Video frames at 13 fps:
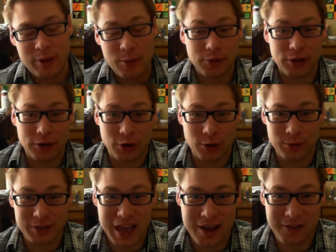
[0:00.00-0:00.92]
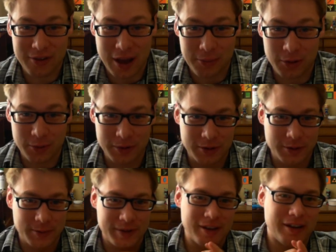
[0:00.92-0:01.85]
people at Gerbs have
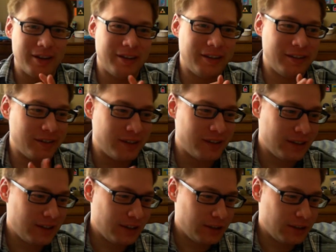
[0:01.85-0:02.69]
complimented me on